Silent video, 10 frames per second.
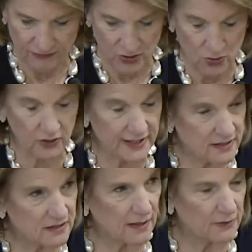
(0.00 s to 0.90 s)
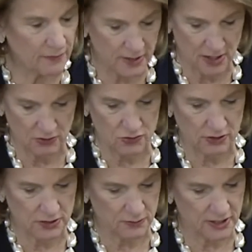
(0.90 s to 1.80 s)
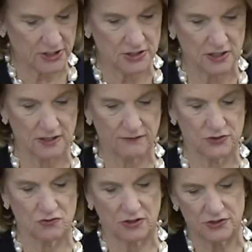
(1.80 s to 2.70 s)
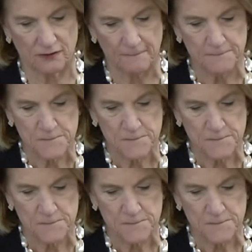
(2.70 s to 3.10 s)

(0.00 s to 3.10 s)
who lead the subcommittee on transportation and infrastructure.